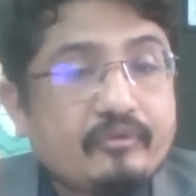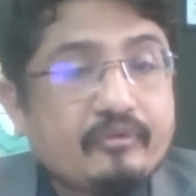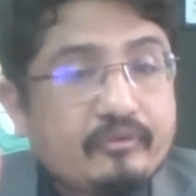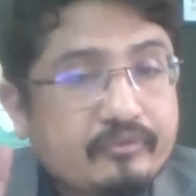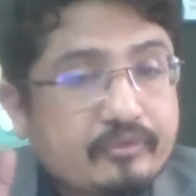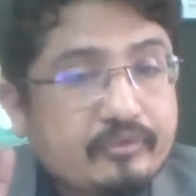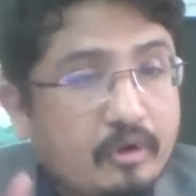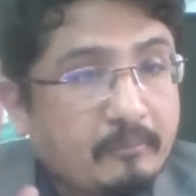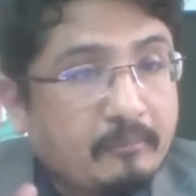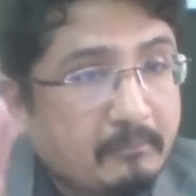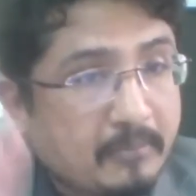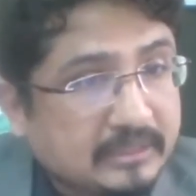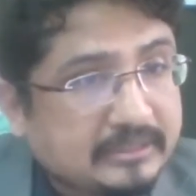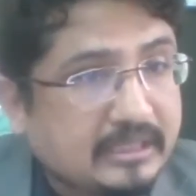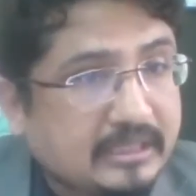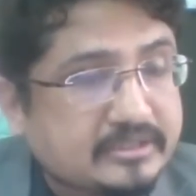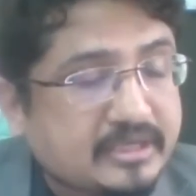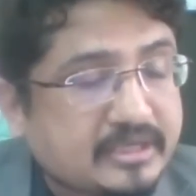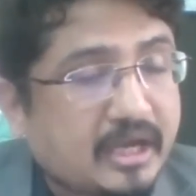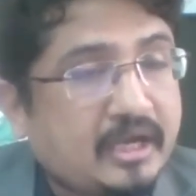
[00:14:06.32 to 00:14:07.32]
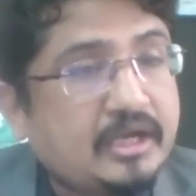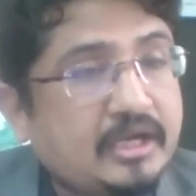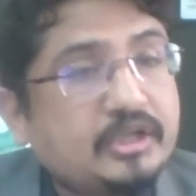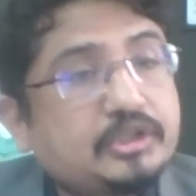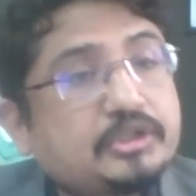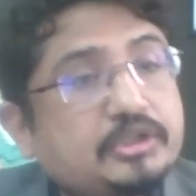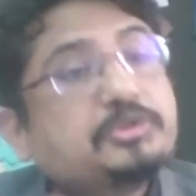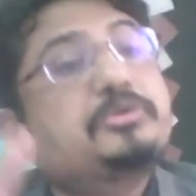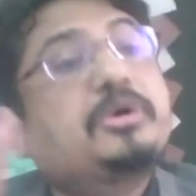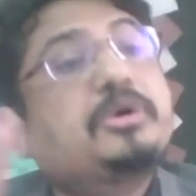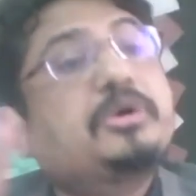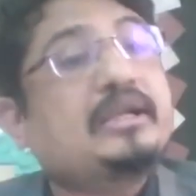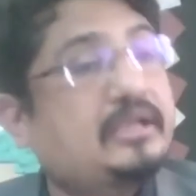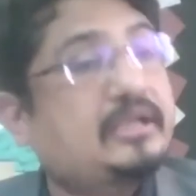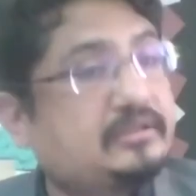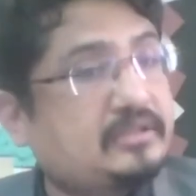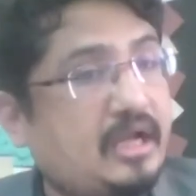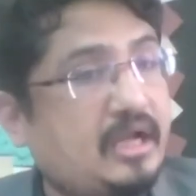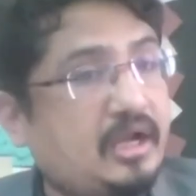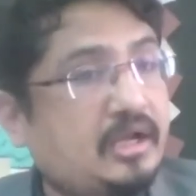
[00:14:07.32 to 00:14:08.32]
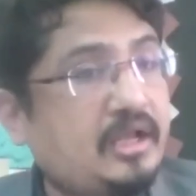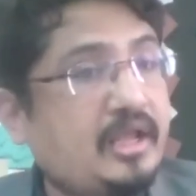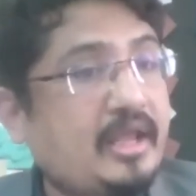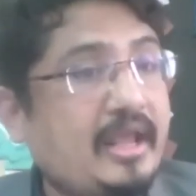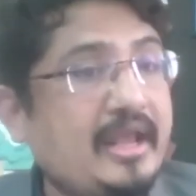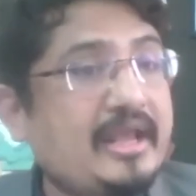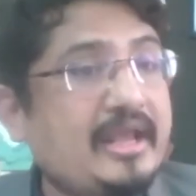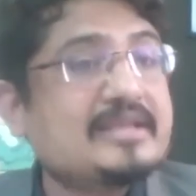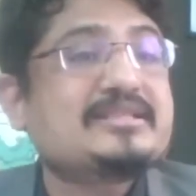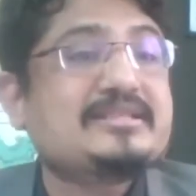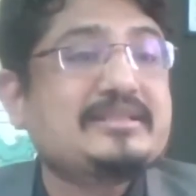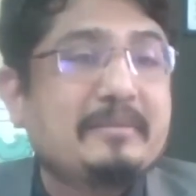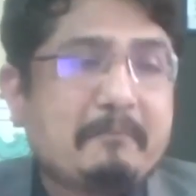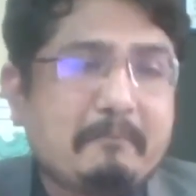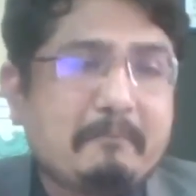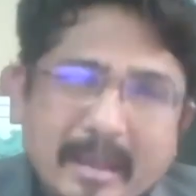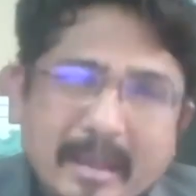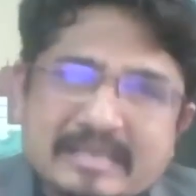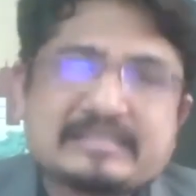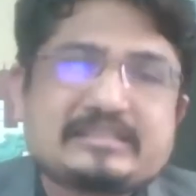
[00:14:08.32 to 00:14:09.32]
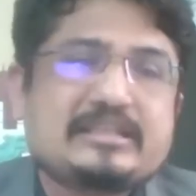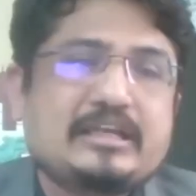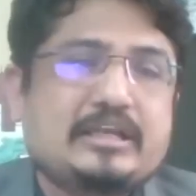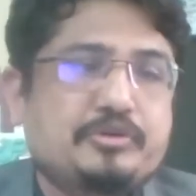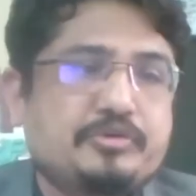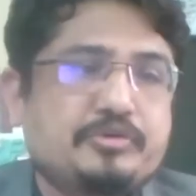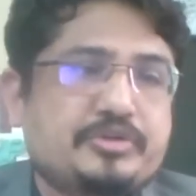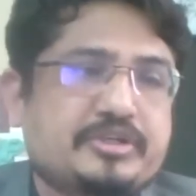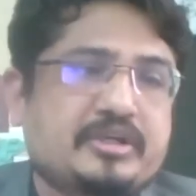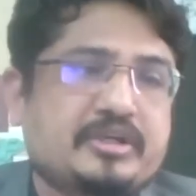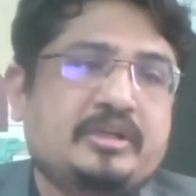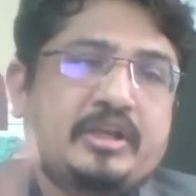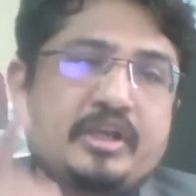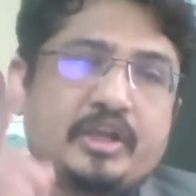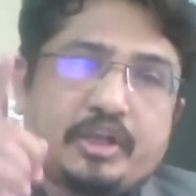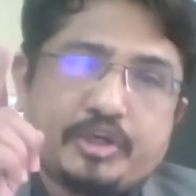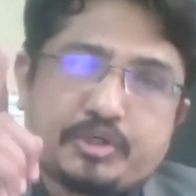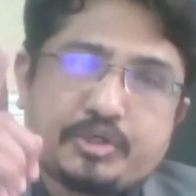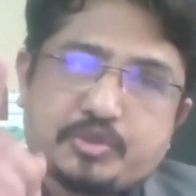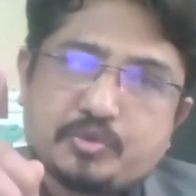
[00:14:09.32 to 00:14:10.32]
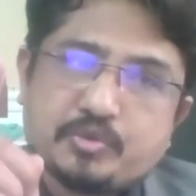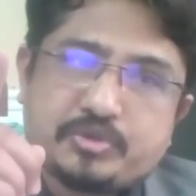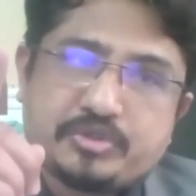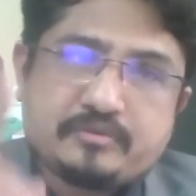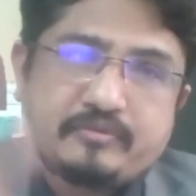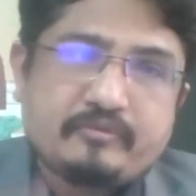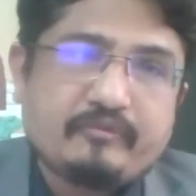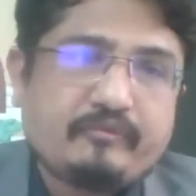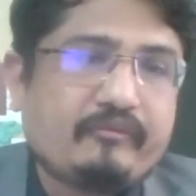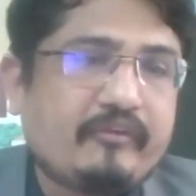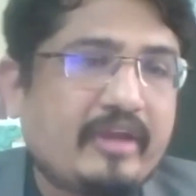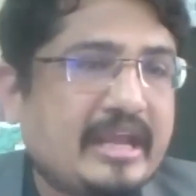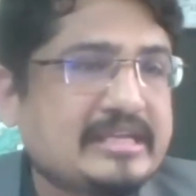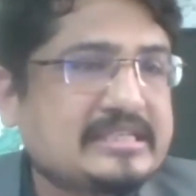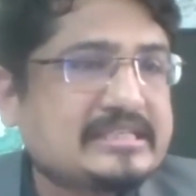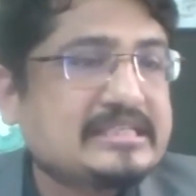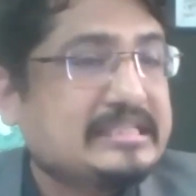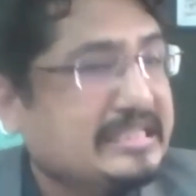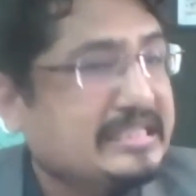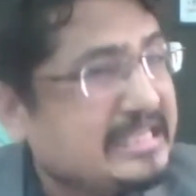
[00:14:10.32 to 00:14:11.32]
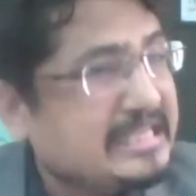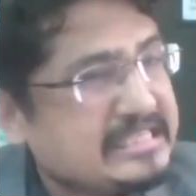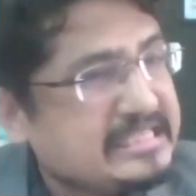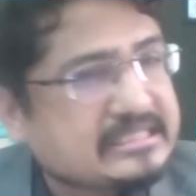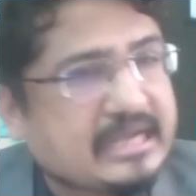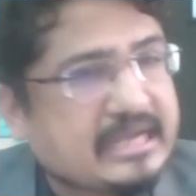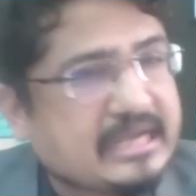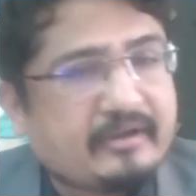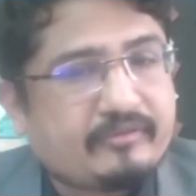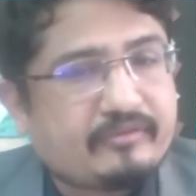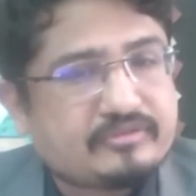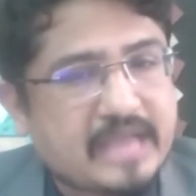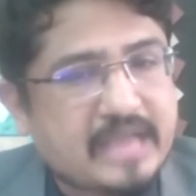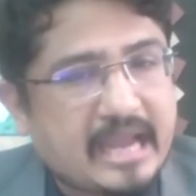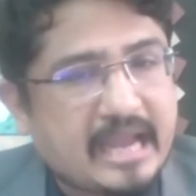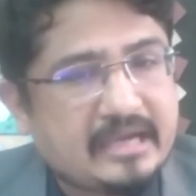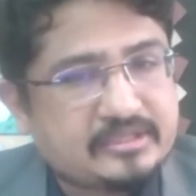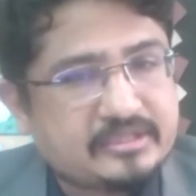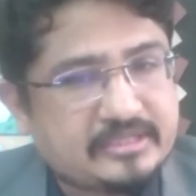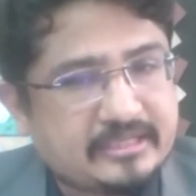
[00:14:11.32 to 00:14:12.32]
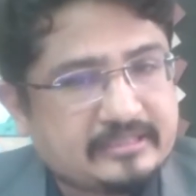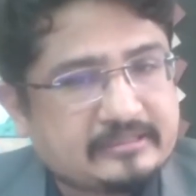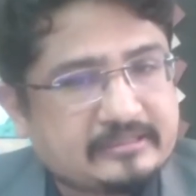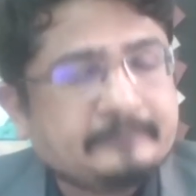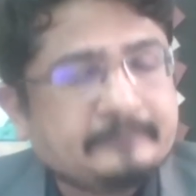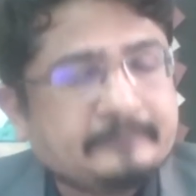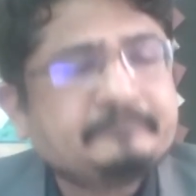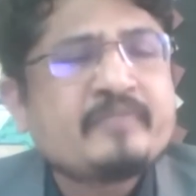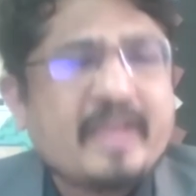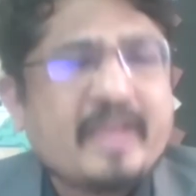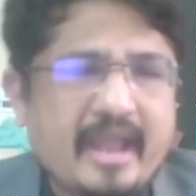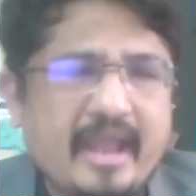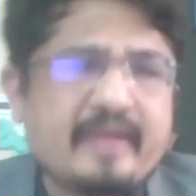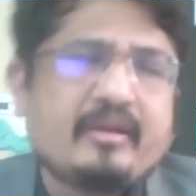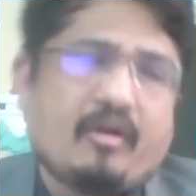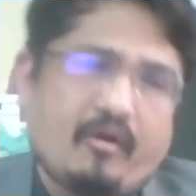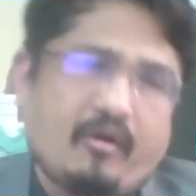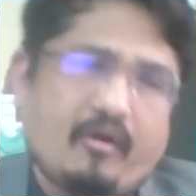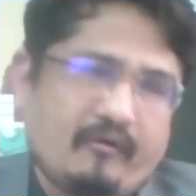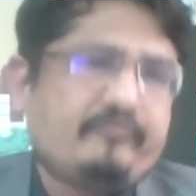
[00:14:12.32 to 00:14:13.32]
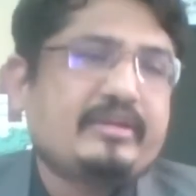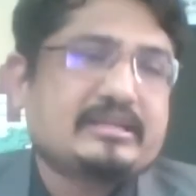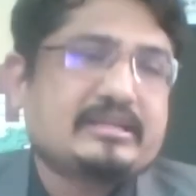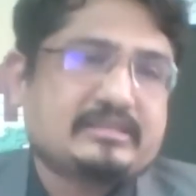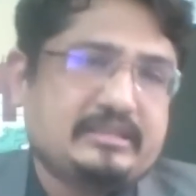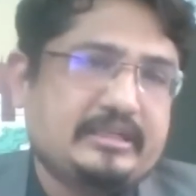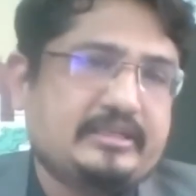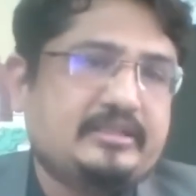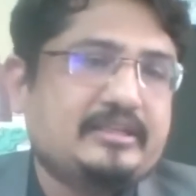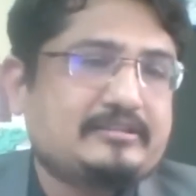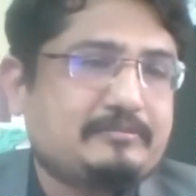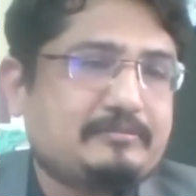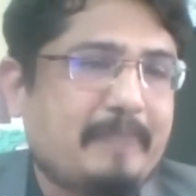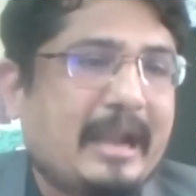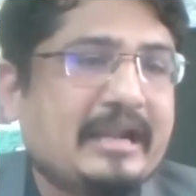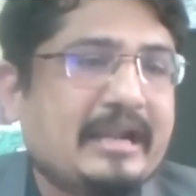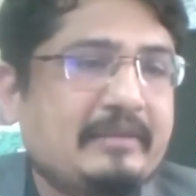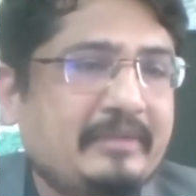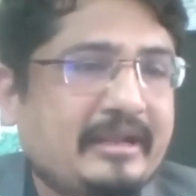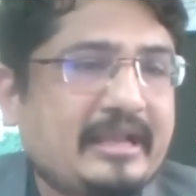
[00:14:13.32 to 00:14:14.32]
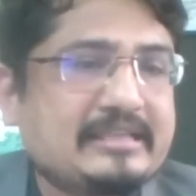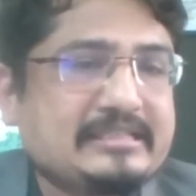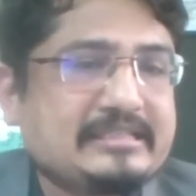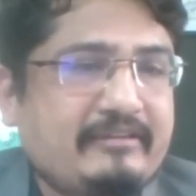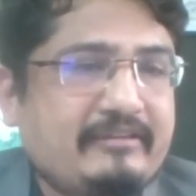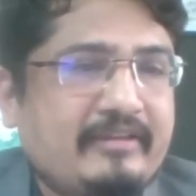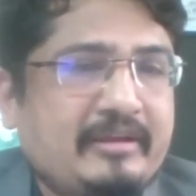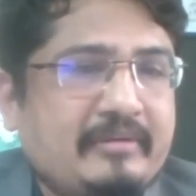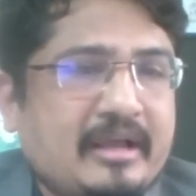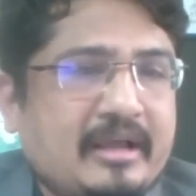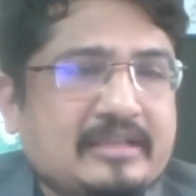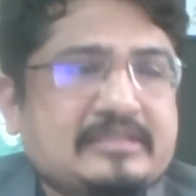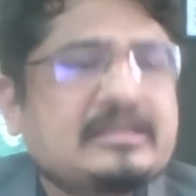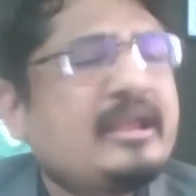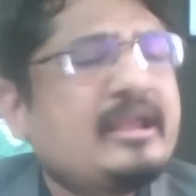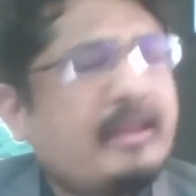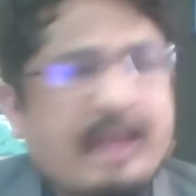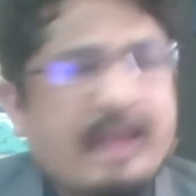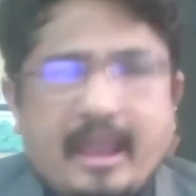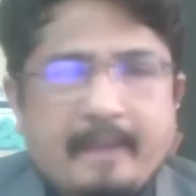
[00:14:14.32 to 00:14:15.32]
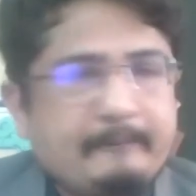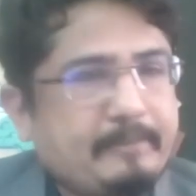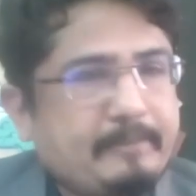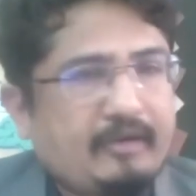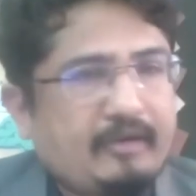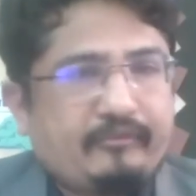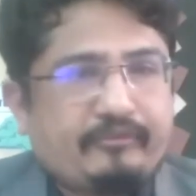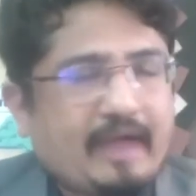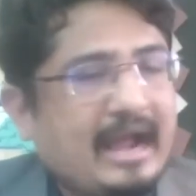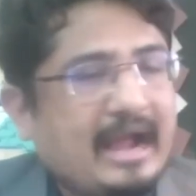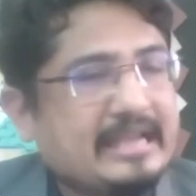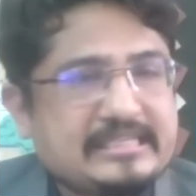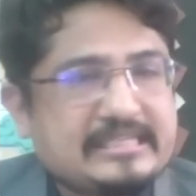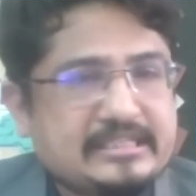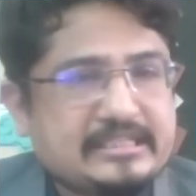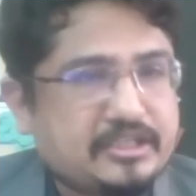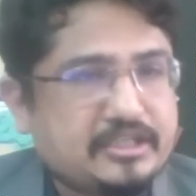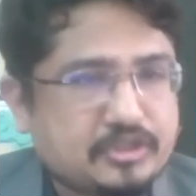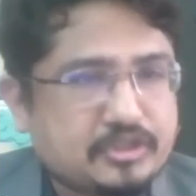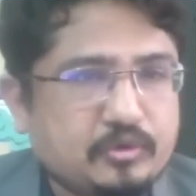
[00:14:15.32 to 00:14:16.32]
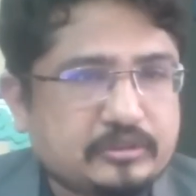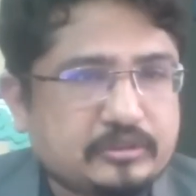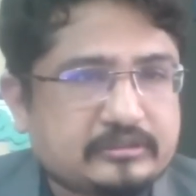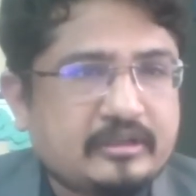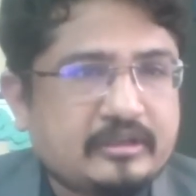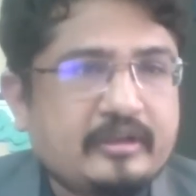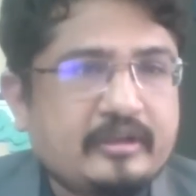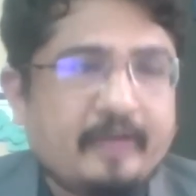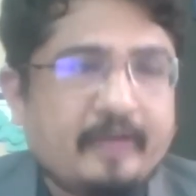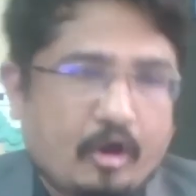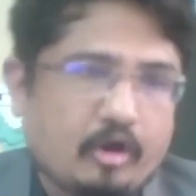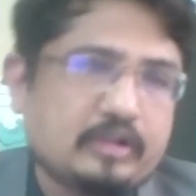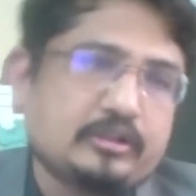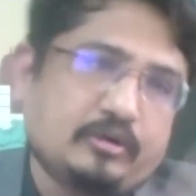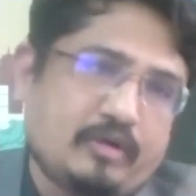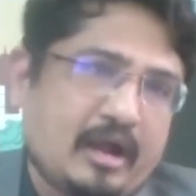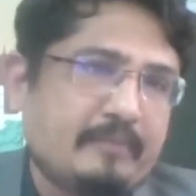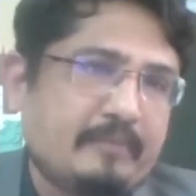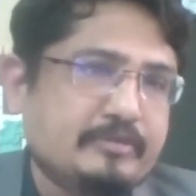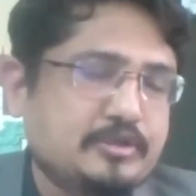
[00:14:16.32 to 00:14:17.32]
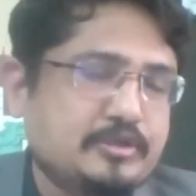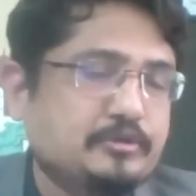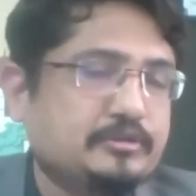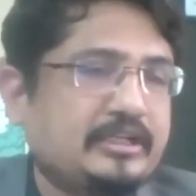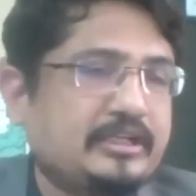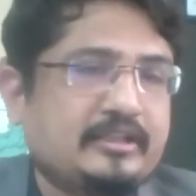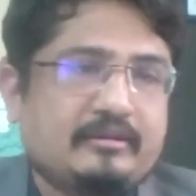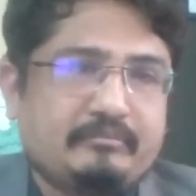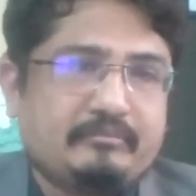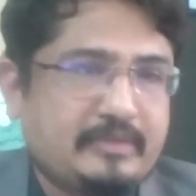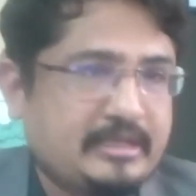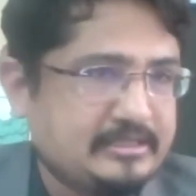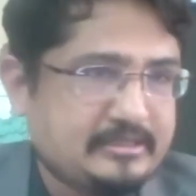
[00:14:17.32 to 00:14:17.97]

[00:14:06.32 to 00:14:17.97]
from mother tongue to other tongue is the best solution to face these kind of challenges. And obviously this pandemic has given us ample of ICT tools. Although I'm using,